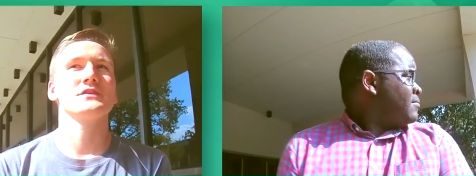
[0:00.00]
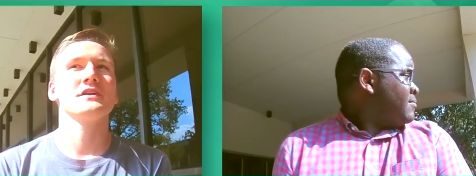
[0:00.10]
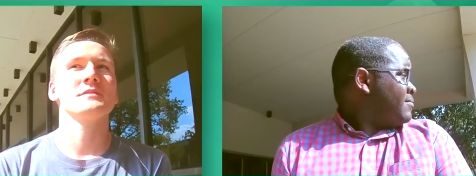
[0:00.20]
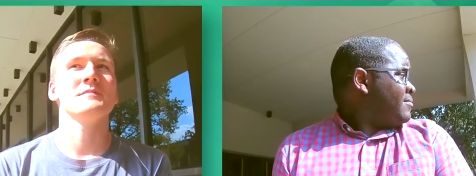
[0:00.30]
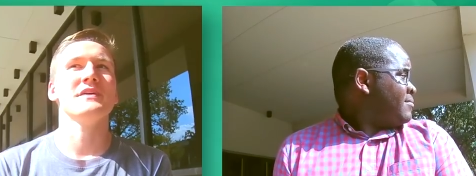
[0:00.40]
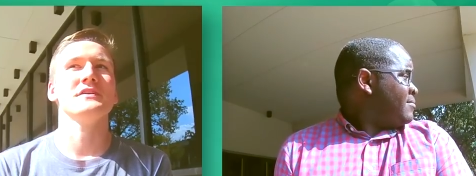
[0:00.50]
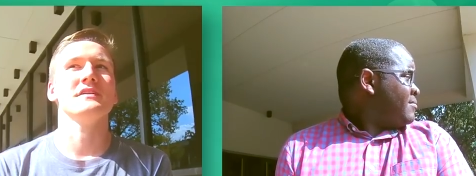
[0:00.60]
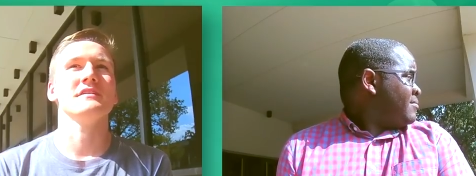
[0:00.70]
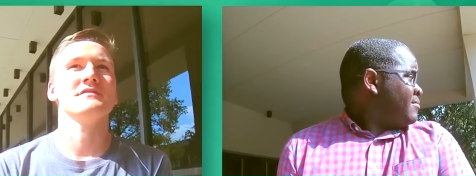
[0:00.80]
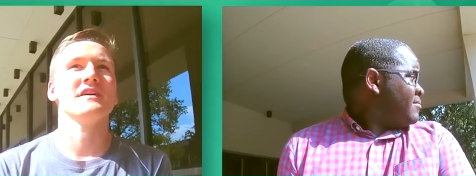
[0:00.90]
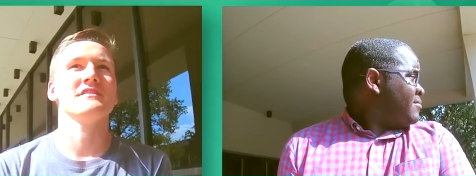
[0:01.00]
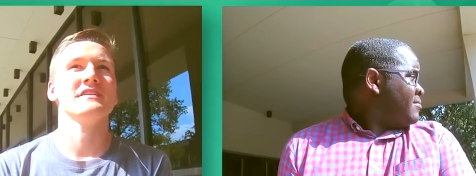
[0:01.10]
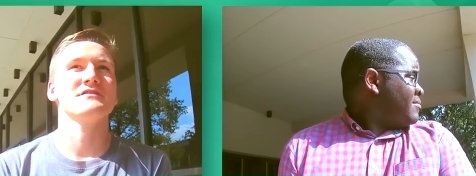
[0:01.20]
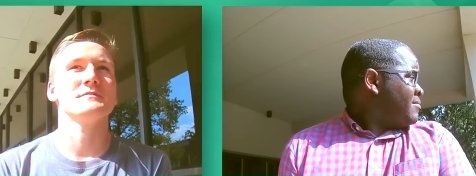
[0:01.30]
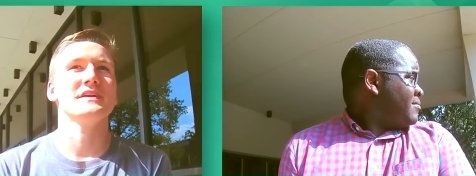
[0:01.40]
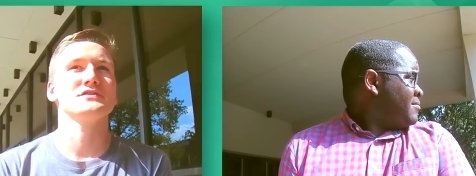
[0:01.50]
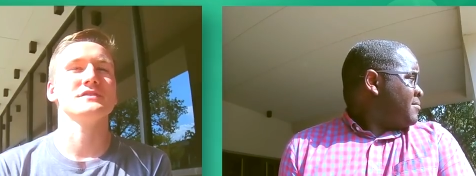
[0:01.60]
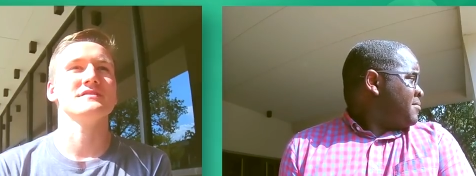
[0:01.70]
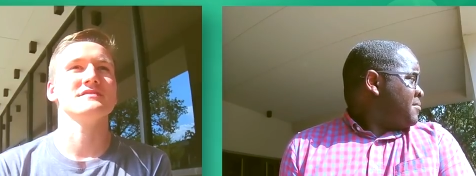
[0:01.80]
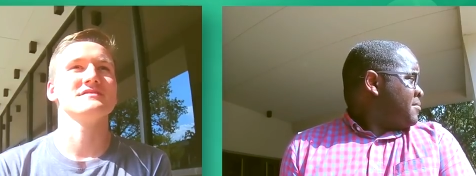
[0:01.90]
Speaker 1: their method of, of
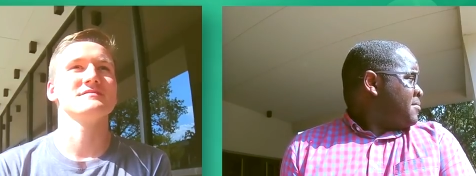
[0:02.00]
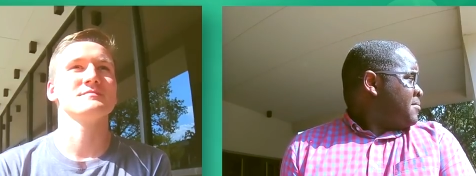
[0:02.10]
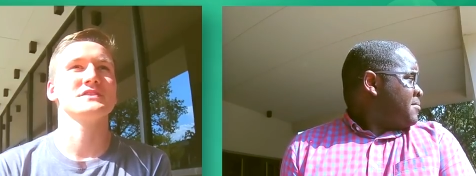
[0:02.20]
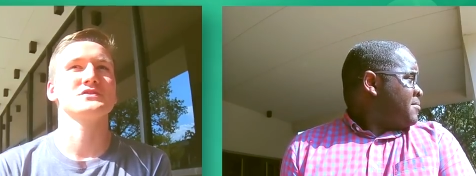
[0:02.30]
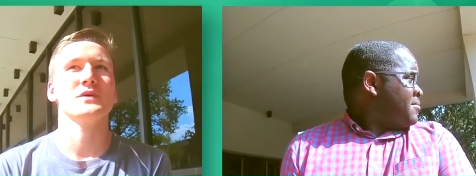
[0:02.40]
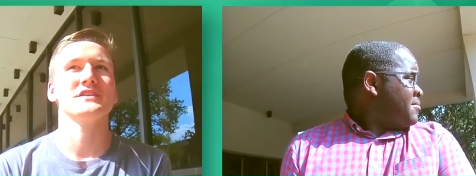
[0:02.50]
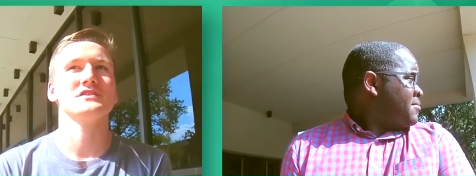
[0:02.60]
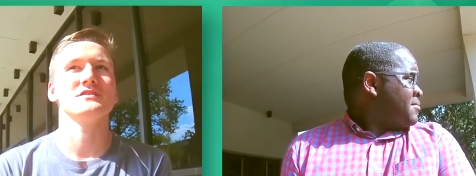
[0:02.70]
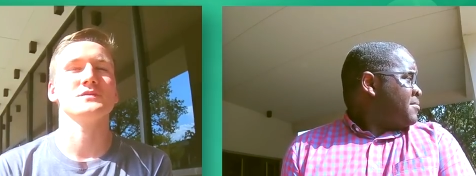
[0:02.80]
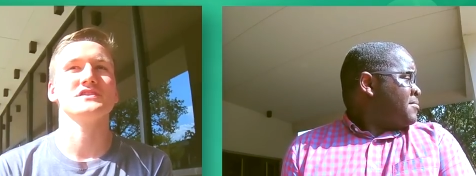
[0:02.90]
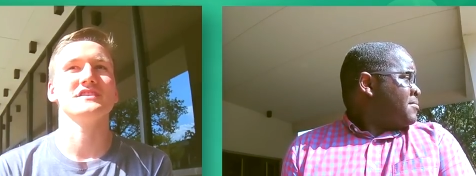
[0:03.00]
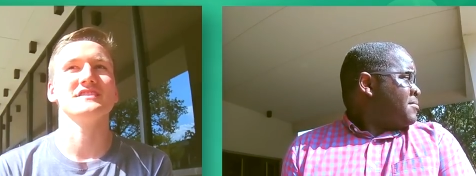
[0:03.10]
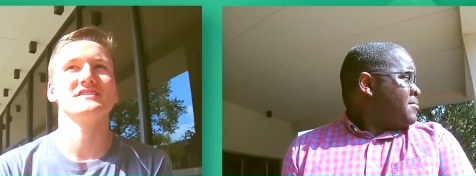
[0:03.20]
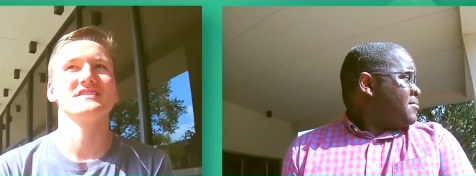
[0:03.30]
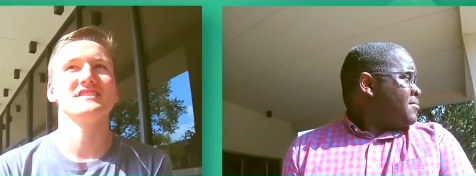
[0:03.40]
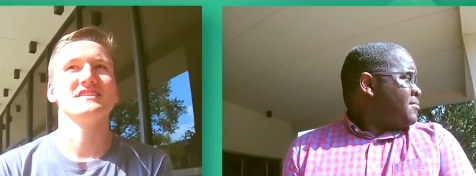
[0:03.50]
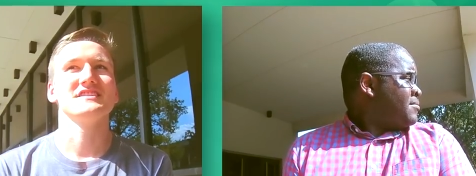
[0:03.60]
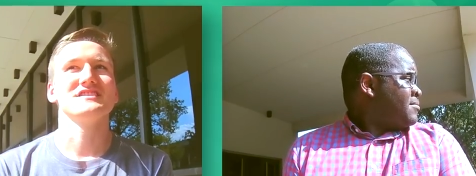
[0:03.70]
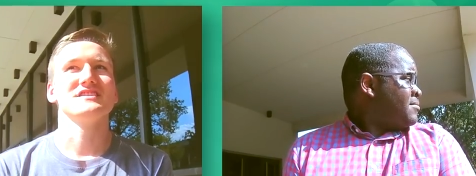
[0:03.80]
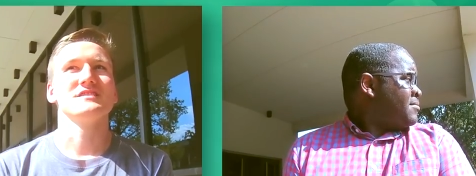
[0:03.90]
information persuasion, which is
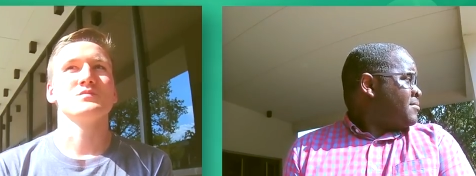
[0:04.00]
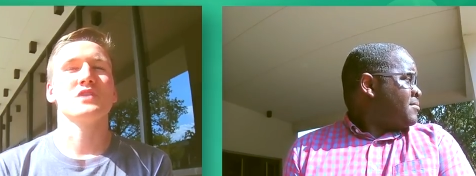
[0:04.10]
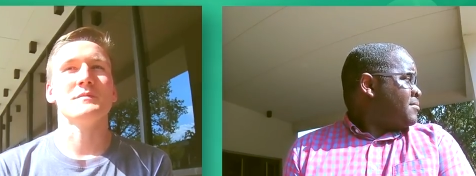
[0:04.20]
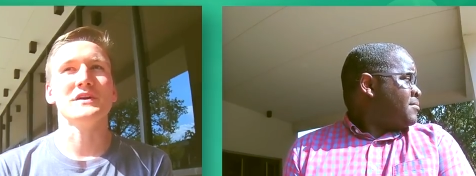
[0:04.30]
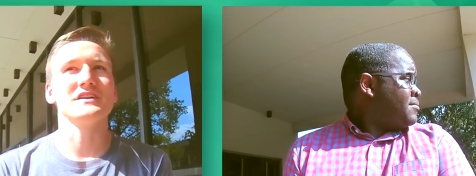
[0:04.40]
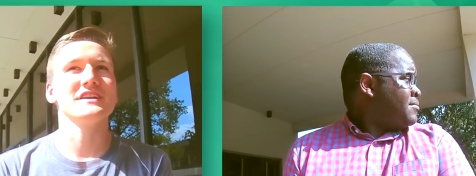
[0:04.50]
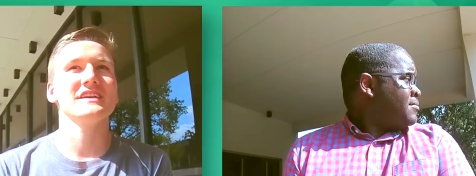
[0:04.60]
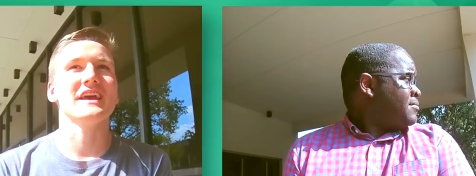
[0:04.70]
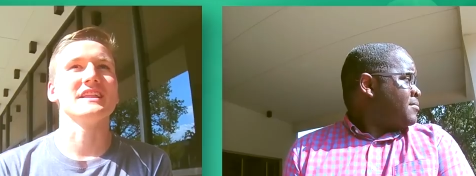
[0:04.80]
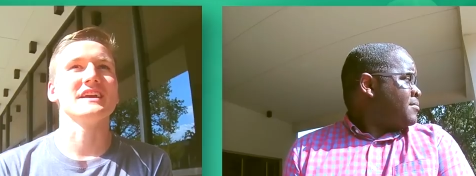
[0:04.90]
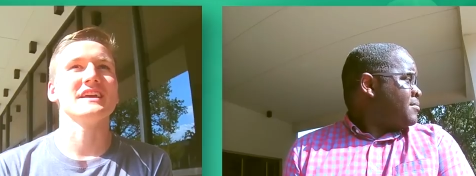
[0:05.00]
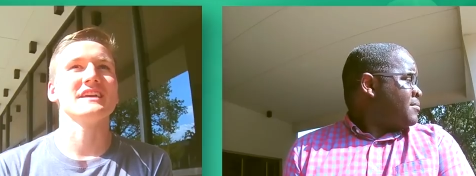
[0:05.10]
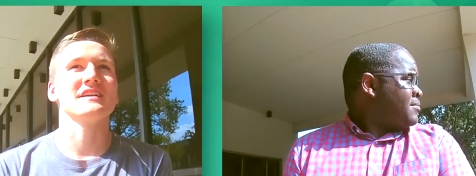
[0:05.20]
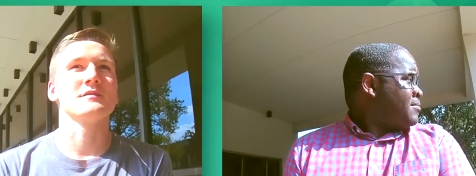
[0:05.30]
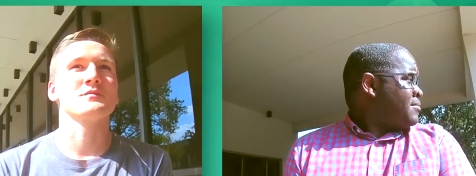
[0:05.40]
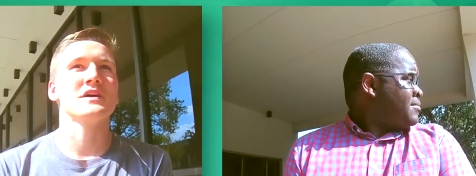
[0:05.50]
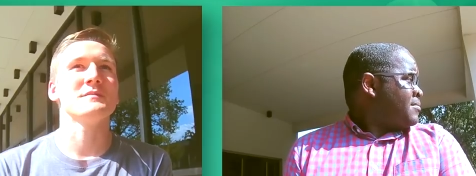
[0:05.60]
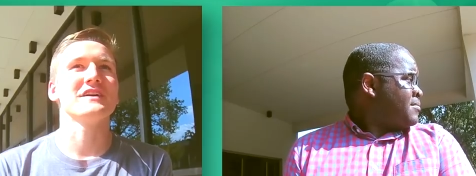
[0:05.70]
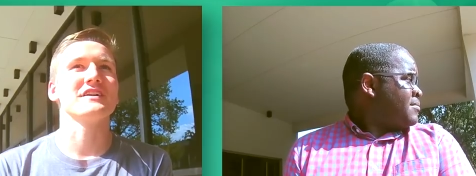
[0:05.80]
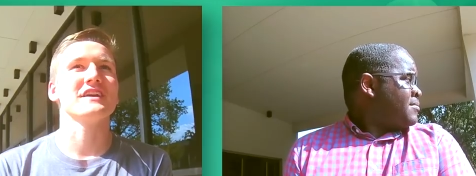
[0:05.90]
primarily yelling,
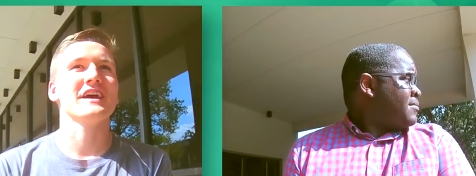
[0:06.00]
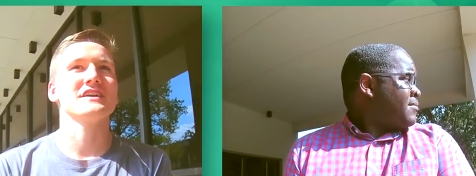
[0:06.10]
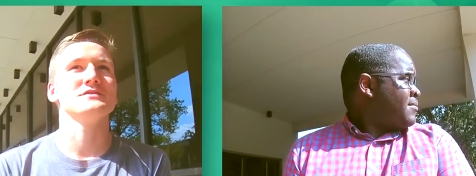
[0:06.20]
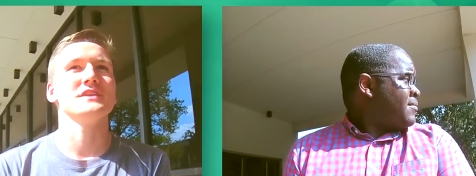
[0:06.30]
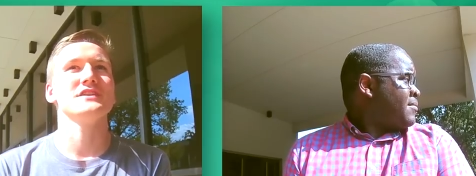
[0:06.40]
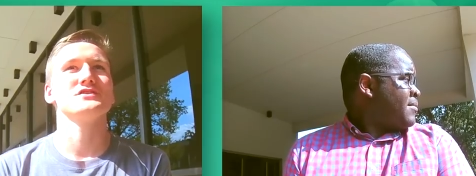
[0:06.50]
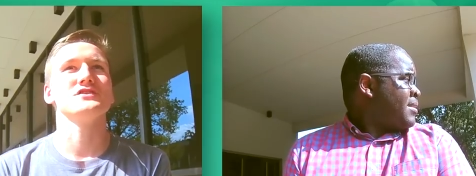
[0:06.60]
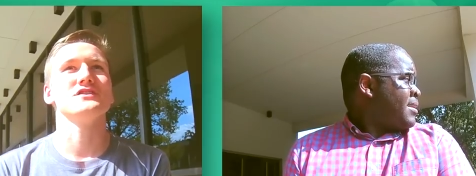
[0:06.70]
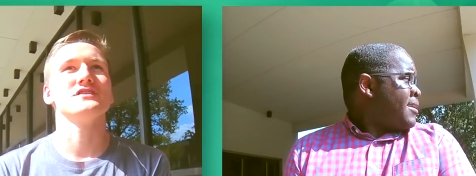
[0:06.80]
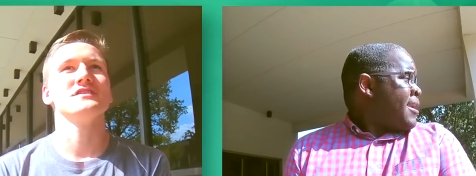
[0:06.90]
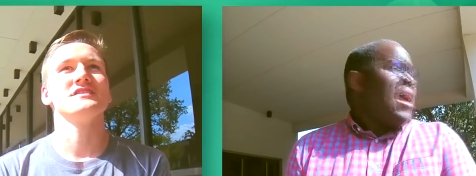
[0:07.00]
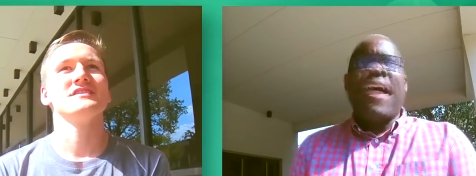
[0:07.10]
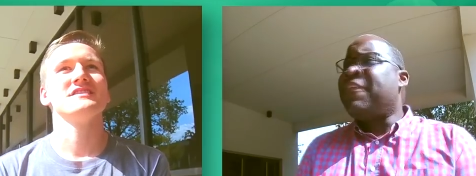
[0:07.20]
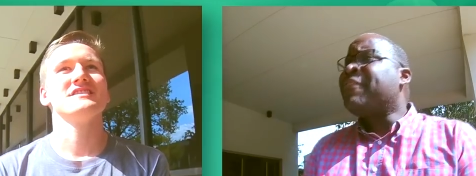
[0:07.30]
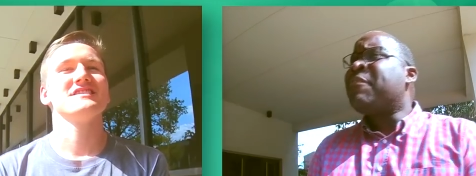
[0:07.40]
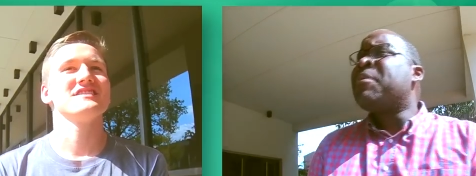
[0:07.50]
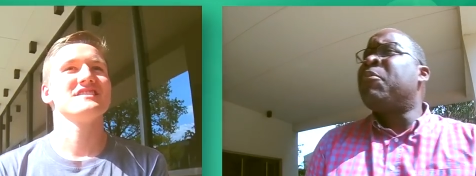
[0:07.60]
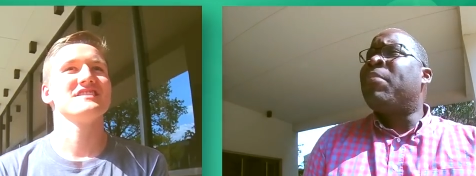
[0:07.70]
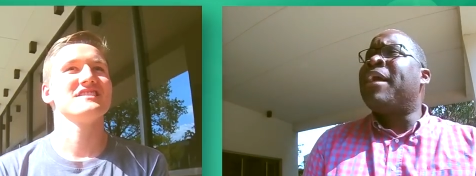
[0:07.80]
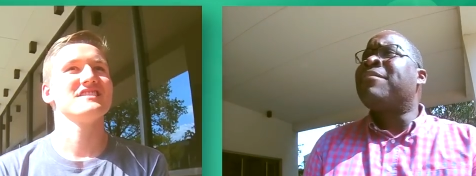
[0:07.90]
primarily accusational.
Speaker 2: I think some
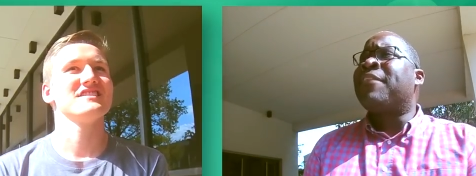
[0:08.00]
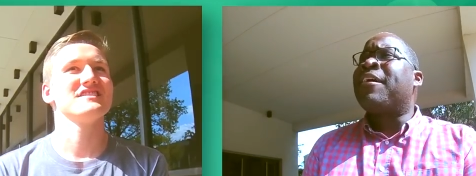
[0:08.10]
people buy into the